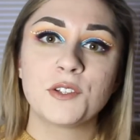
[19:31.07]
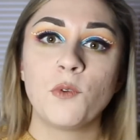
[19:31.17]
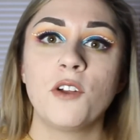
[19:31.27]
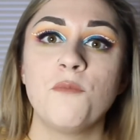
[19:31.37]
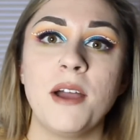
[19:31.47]
is
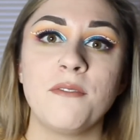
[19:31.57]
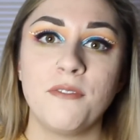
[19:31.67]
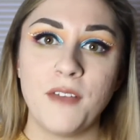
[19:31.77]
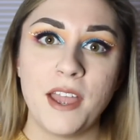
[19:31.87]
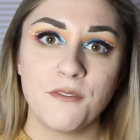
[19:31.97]
one of my
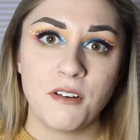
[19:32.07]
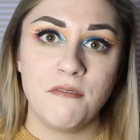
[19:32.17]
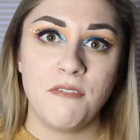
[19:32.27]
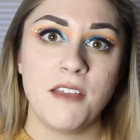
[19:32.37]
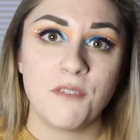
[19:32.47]

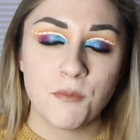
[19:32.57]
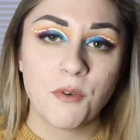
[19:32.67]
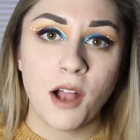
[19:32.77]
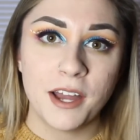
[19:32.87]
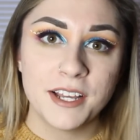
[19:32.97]
favorite
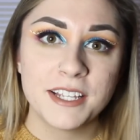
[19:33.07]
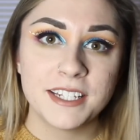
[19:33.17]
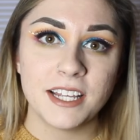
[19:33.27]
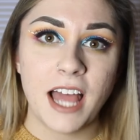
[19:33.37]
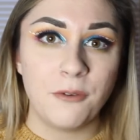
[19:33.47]

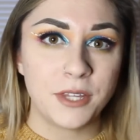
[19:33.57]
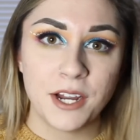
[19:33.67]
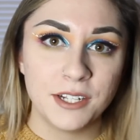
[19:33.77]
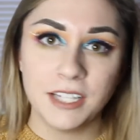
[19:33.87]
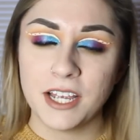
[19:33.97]
products out
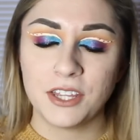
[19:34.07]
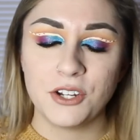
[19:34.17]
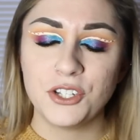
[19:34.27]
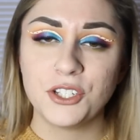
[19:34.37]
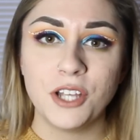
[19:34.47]
there. Like,
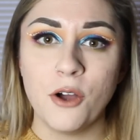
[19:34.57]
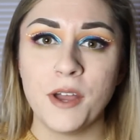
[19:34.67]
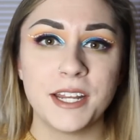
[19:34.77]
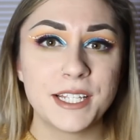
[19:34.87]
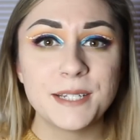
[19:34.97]
they're just so
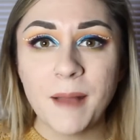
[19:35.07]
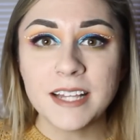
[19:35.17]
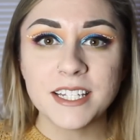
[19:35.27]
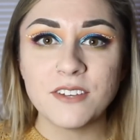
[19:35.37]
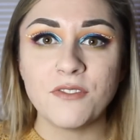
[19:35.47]

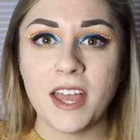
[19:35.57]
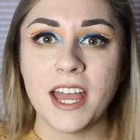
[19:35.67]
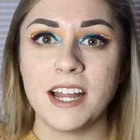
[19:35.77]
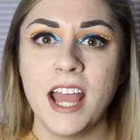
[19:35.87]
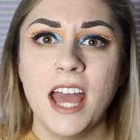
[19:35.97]
inexpensive,
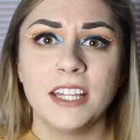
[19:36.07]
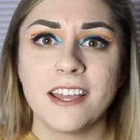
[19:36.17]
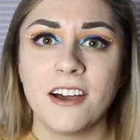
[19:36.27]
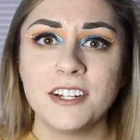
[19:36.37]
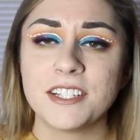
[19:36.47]
and
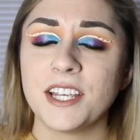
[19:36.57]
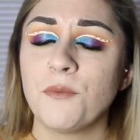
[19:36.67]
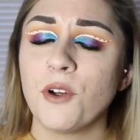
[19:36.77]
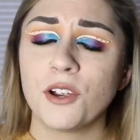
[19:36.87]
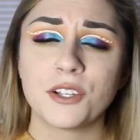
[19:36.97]
they honestly
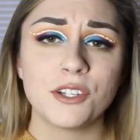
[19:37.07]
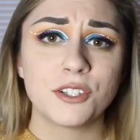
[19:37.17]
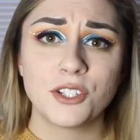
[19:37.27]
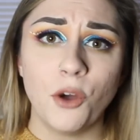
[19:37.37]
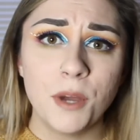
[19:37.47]
work
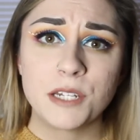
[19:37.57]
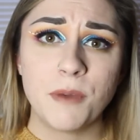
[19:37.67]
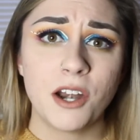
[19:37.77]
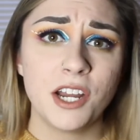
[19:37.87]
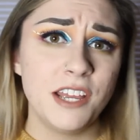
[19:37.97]
so much
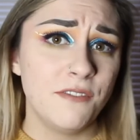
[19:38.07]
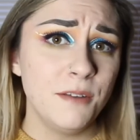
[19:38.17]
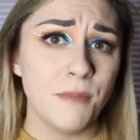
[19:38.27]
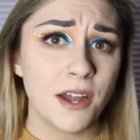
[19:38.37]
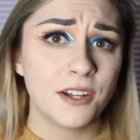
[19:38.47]
better,
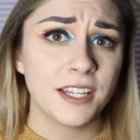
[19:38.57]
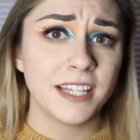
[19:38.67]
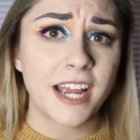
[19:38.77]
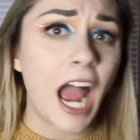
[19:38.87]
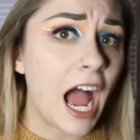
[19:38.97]
even better than
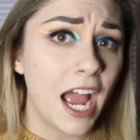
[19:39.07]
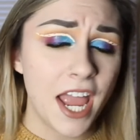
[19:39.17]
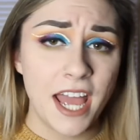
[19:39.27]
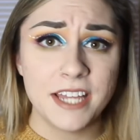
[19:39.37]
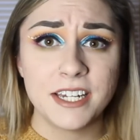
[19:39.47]
like
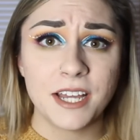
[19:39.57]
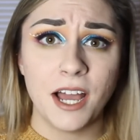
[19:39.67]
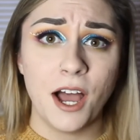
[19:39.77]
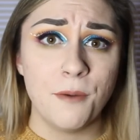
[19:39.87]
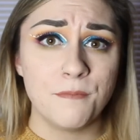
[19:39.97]

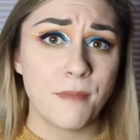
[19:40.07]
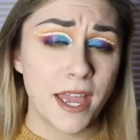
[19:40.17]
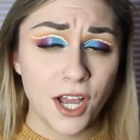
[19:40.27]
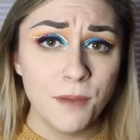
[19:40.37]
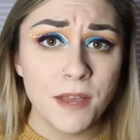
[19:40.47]
high-end
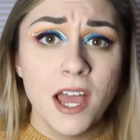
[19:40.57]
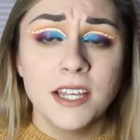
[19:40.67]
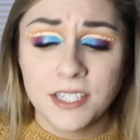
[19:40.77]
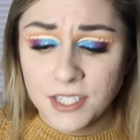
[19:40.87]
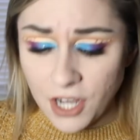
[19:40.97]
makeup.
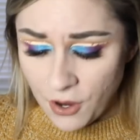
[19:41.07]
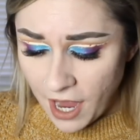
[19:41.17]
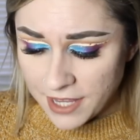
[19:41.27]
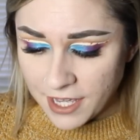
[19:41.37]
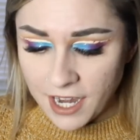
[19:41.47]
So
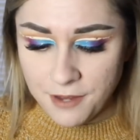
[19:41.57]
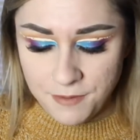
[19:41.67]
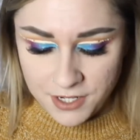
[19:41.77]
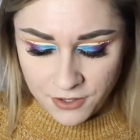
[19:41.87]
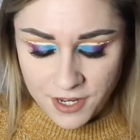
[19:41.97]
I thought I'd
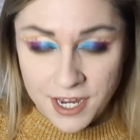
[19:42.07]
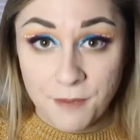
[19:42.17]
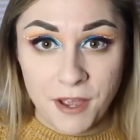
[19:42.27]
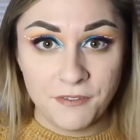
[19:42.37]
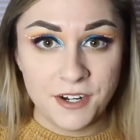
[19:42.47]
be
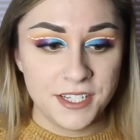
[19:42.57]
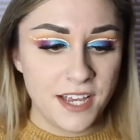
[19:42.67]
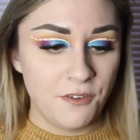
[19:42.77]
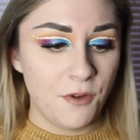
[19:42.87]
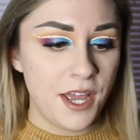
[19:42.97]
doing my first
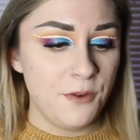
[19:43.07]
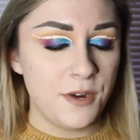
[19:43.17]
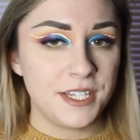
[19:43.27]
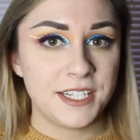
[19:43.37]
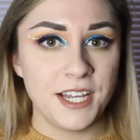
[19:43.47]
giveaway
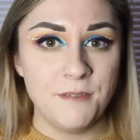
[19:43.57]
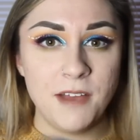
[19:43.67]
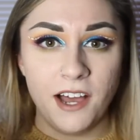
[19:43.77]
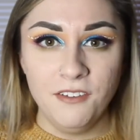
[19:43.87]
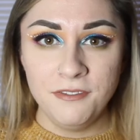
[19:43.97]
with some
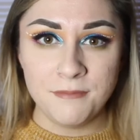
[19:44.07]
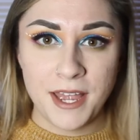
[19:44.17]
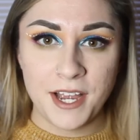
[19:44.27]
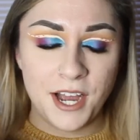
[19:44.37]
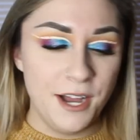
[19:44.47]
e.l.f.
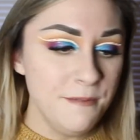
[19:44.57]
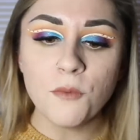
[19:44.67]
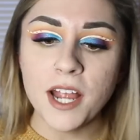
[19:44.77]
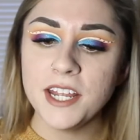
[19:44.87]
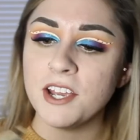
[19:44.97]
makeup.
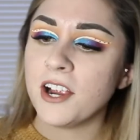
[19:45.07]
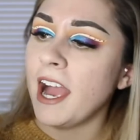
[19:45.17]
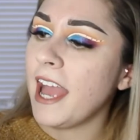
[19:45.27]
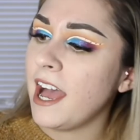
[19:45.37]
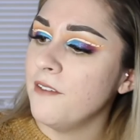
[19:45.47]
Right here,
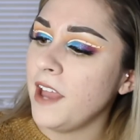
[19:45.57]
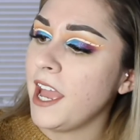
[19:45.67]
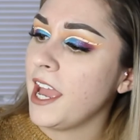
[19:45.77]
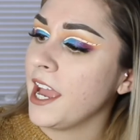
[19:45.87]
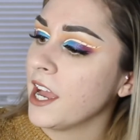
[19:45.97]
I have
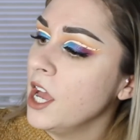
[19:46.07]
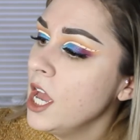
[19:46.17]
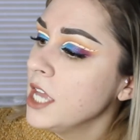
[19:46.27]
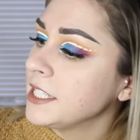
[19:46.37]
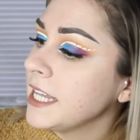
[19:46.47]
it
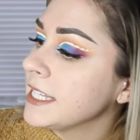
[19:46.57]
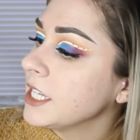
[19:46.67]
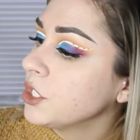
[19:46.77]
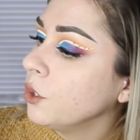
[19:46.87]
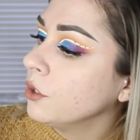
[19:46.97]
says
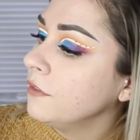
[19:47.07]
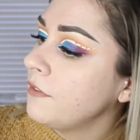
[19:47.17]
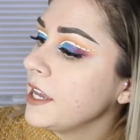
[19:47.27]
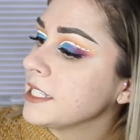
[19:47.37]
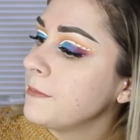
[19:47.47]
the Total
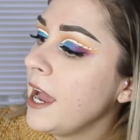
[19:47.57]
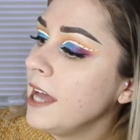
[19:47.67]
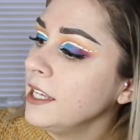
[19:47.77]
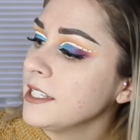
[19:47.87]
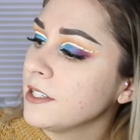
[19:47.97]
Face
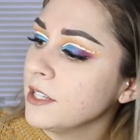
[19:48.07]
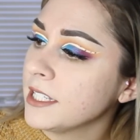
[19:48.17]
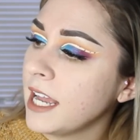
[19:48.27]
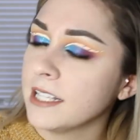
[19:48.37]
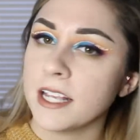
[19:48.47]
palette, so
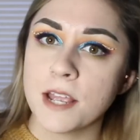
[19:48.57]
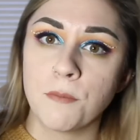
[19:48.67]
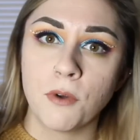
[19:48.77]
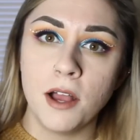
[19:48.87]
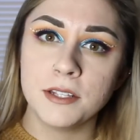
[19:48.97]
this has
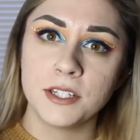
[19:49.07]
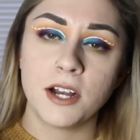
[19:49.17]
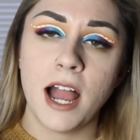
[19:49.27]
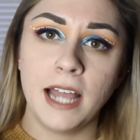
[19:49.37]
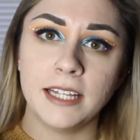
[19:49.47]
like
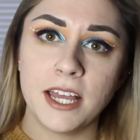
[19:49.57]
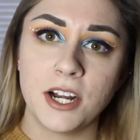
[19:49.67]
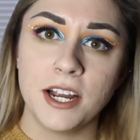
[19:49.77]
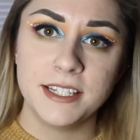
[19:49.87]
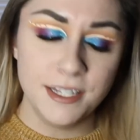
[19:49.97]
bronzer,
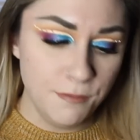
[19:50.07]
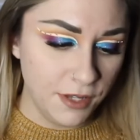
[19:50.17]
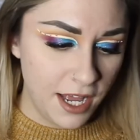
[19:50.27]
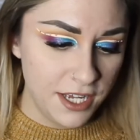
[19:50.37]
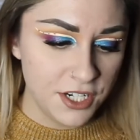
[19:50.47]
highlighter, and some
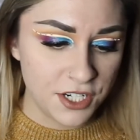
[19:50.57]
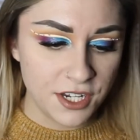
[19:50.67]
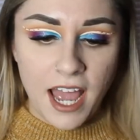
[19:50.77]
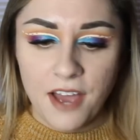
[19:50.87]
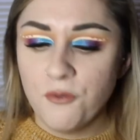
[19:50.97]

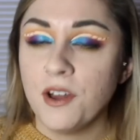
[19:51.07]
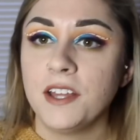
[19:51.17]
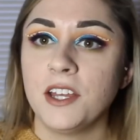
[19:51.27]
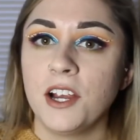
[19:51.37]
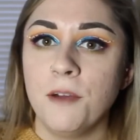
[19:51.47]
blush. I have one
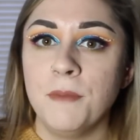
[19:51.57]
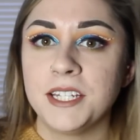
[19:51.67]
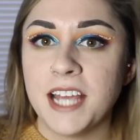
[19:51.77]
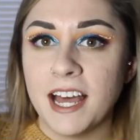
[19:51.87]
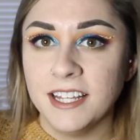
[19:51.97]
of their
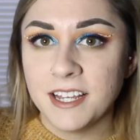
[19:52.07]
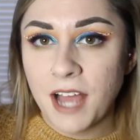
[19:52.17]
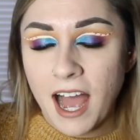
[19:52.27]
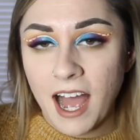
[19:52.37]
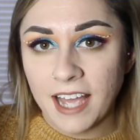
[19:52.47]
metallic
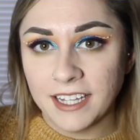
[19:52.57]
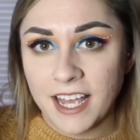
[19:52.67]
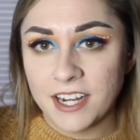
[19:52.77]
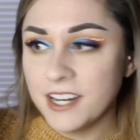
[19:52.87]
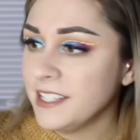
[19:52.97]

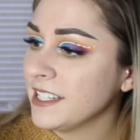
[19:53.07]
highlighters.